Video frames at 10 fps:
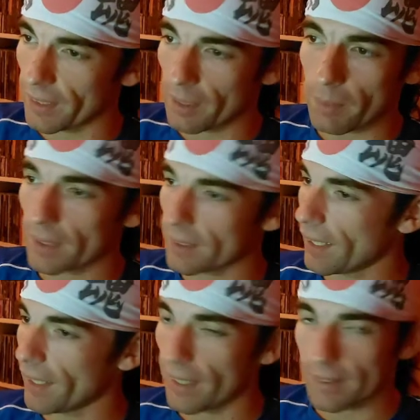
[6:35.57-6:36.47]
but I
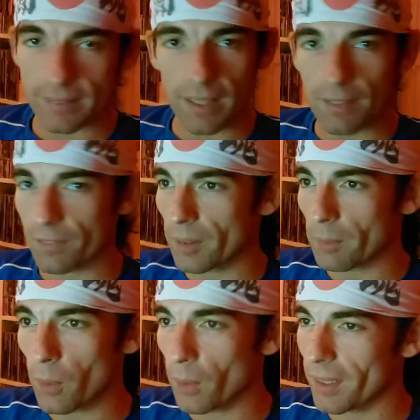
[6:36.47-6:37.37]
had nothing
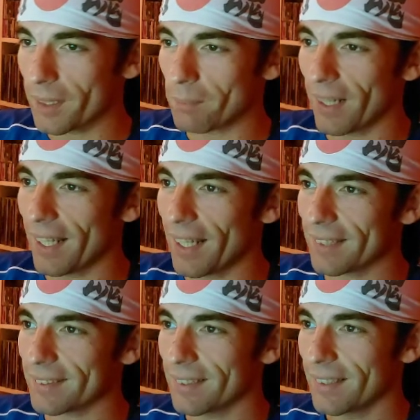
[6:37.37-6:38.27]
more in my legs.